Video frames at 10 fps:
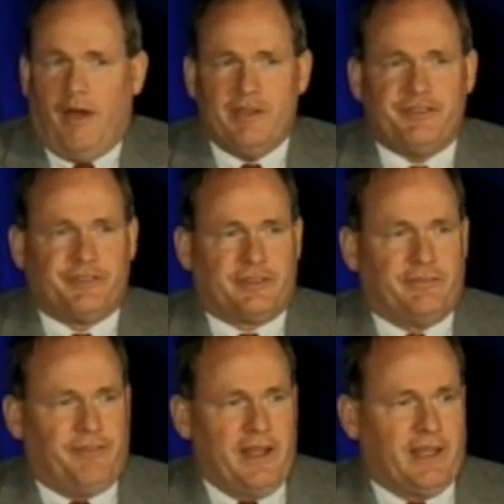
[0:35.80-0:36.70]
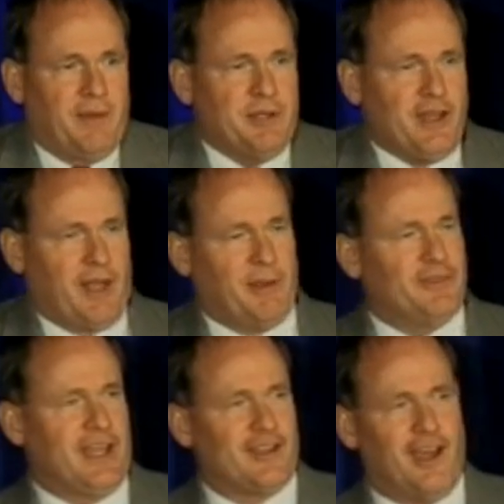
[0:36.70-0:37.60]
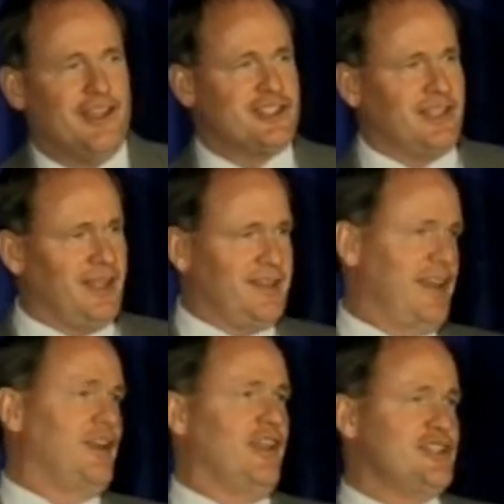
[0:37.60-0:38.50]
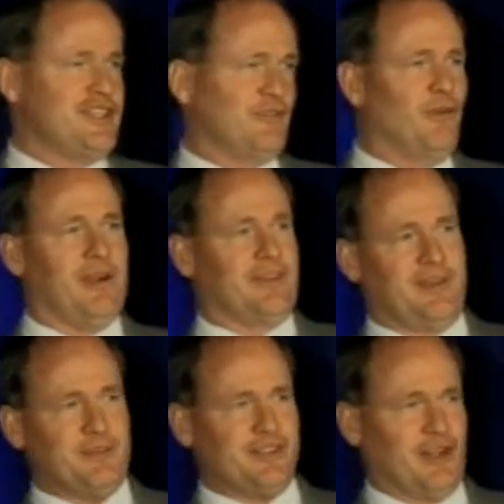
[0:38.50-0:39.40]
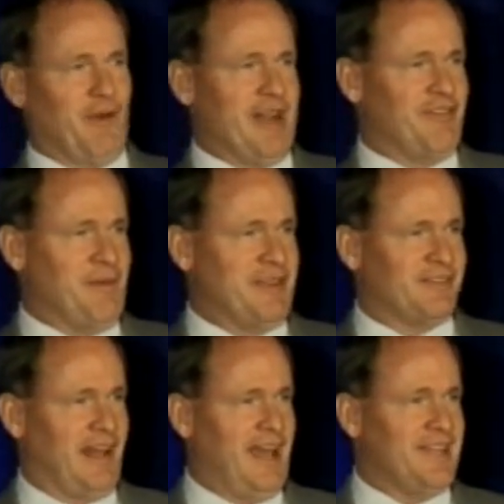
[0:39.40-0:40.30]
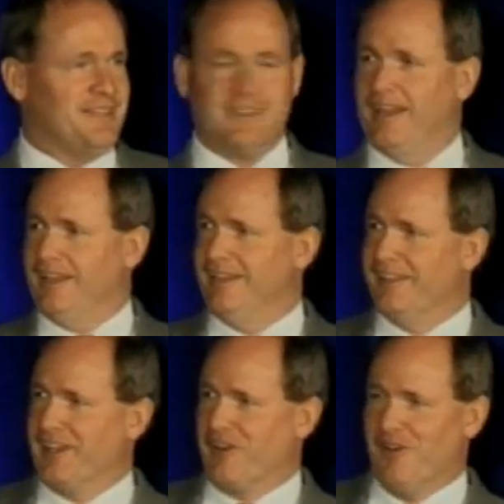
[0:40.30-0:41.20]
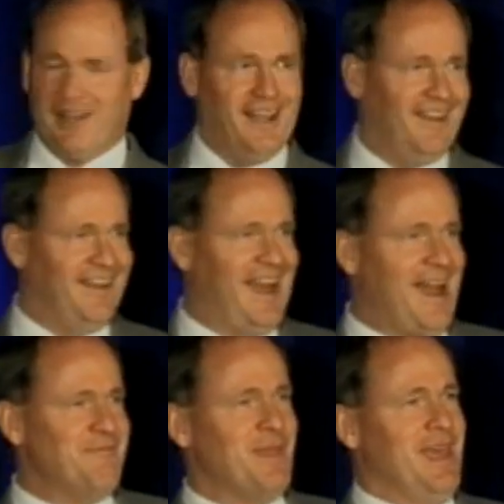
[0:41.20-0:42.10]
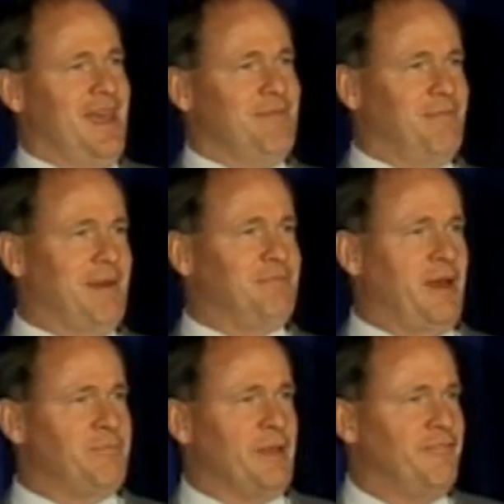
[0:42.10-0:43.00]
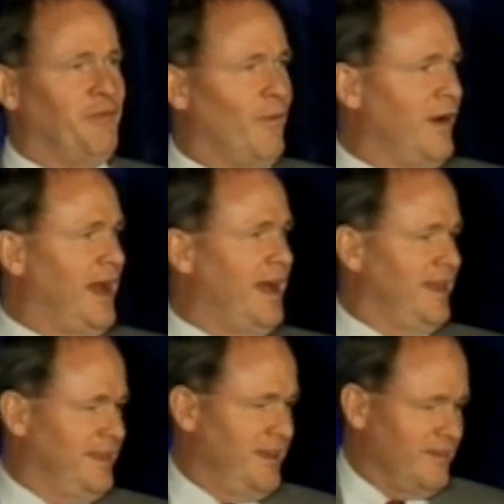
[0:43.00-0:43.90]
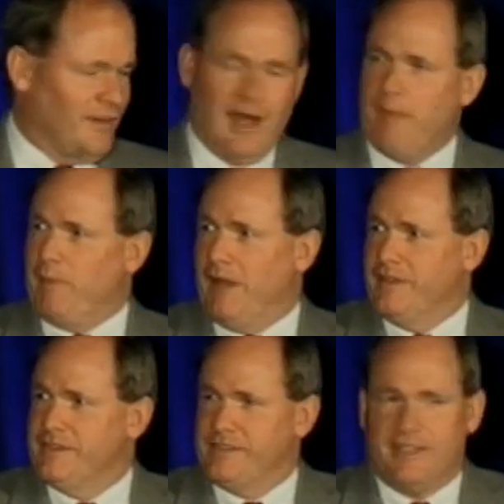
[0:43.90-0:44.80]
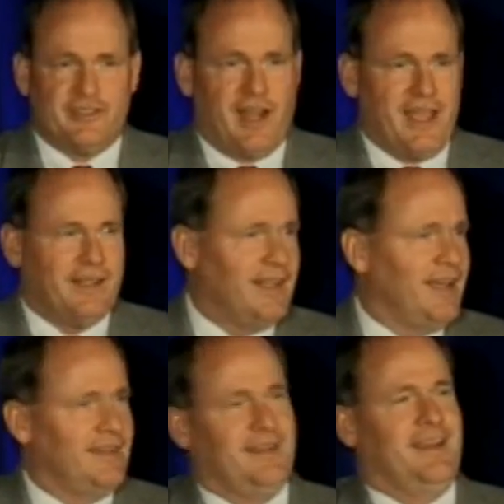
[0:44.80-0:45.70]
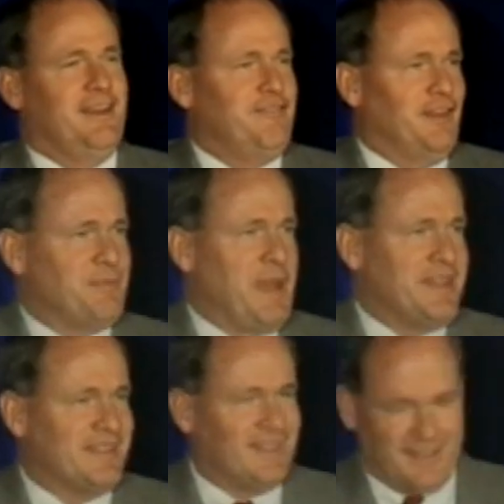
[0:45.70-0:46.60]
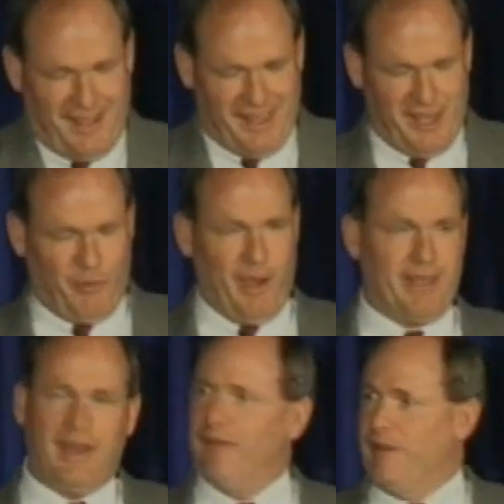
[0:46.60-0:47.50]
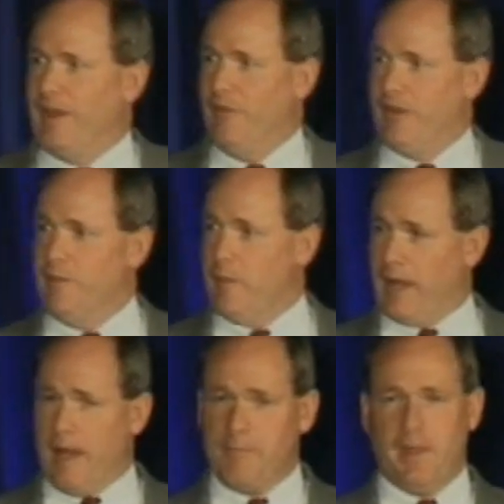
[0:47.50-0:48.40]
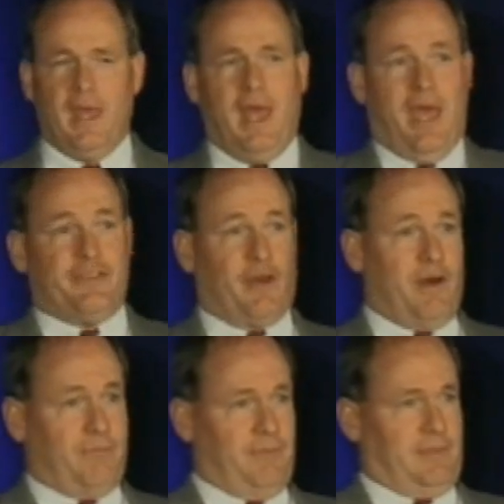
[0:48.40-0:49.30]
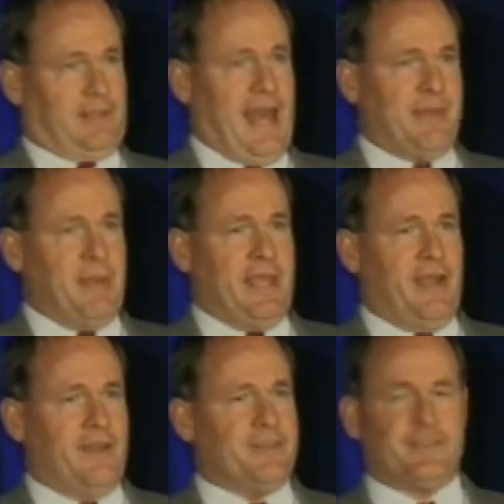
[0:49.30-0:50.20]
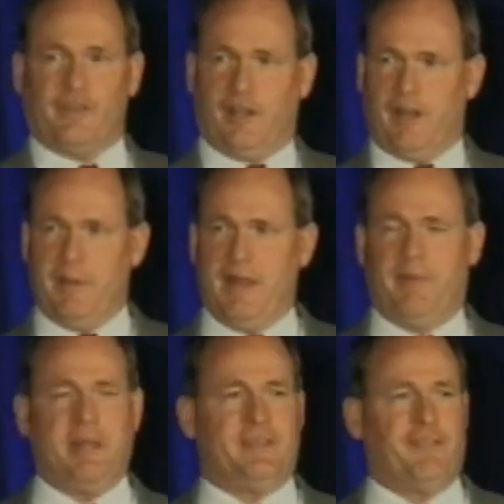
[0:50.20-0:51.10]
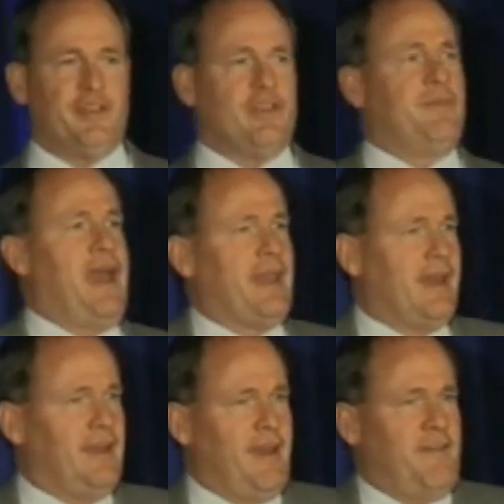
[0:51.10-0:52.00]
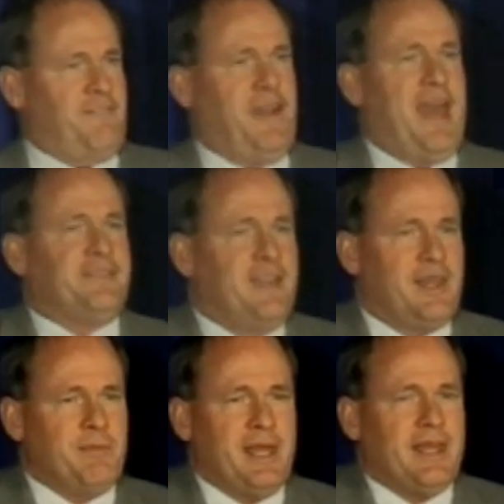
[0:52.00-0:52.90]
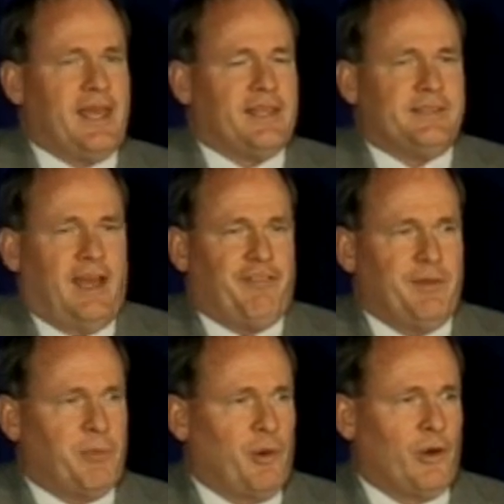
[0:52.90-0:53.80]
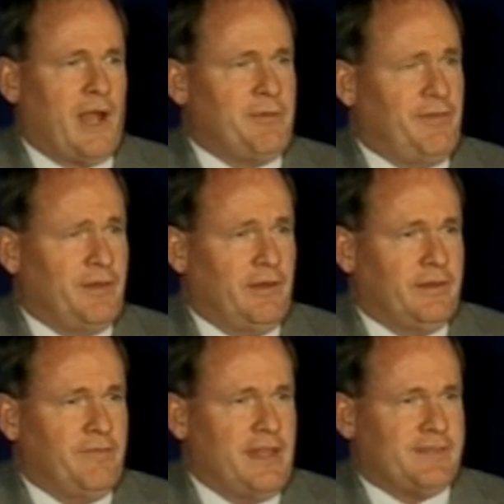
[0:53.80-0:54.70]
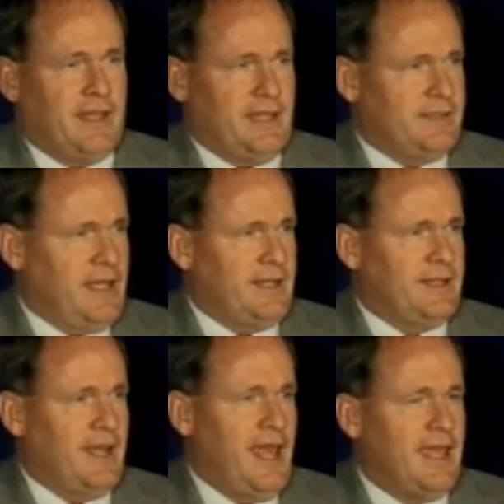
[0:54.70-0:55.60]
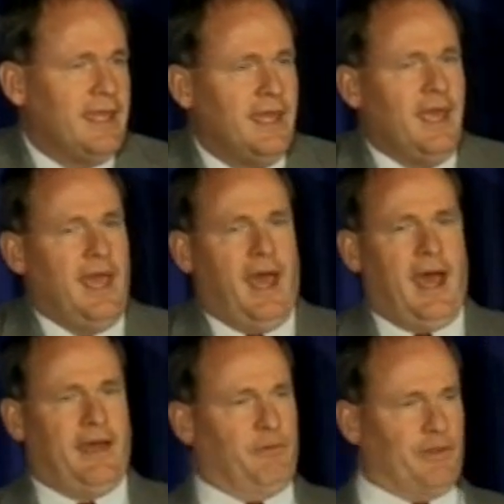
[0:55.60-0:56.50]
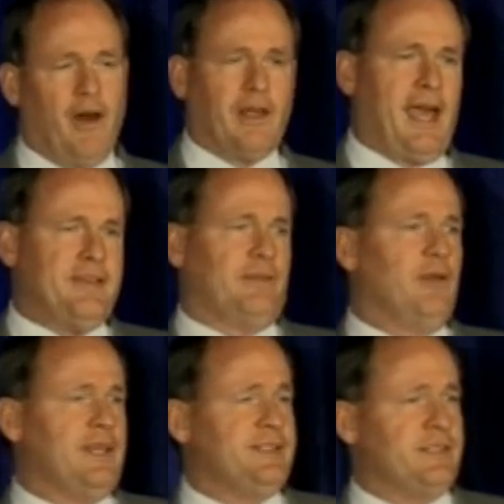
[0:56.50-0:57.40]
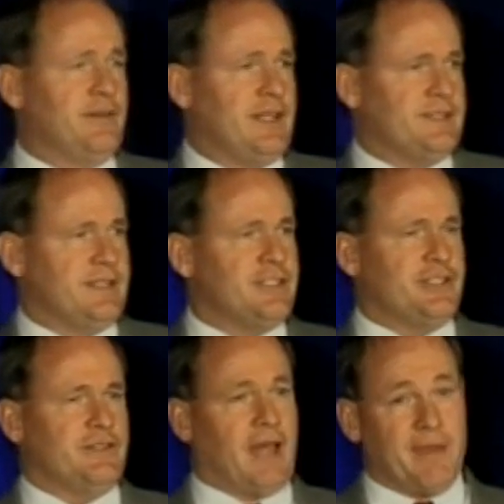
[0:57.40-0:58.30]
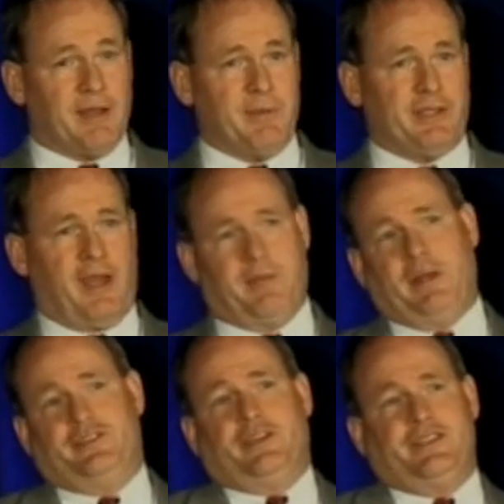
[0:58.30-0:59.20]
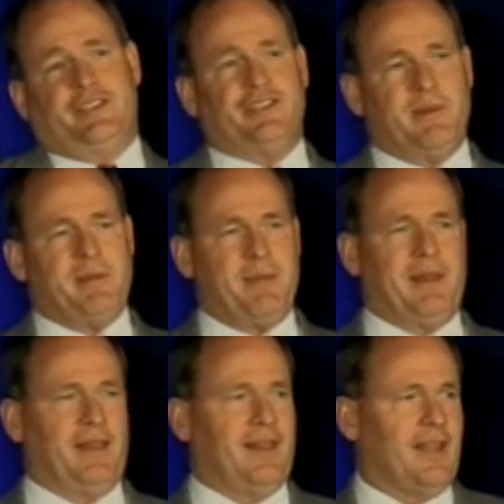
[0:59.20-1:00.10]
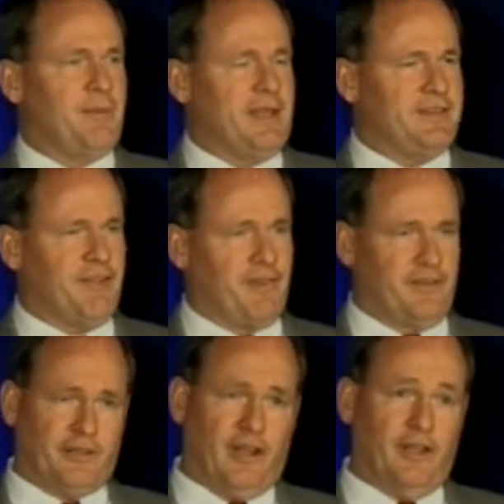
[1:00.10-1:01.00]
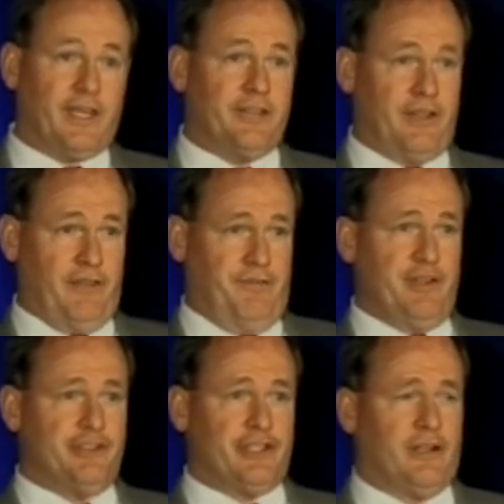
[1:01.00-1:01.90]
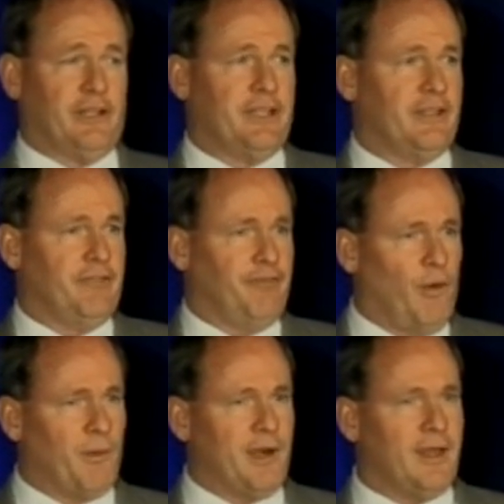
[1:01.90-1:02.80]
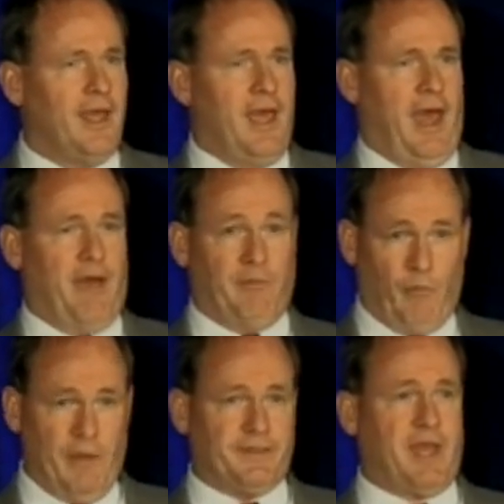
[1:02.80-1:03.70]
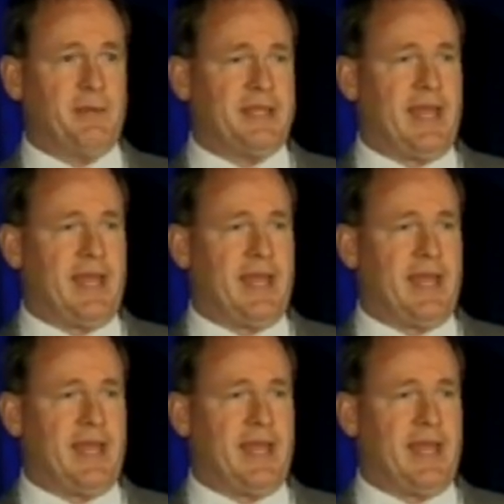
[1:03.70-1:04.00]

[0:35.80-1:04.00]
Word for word: always fun to come and talk about technology and the technology doesn't work, so I'm just sort of waiting for my slides to, to get going here. Um, but, but before uh, they're, they're, up, I'll just uh, try and uh, fill space and, and, and get going uh, without them. But um, so I'm glad to be here. This is sort of going to be a little bit different. You've had a, a fascinating meeting, I can tell from the program and from the, the events I attended today, uh, with all kinds of really serious issues. I'm going to be talking about serious issues, but maybe a, a little bit different, sort of looking to the future, looking to the forward, uh, what's coming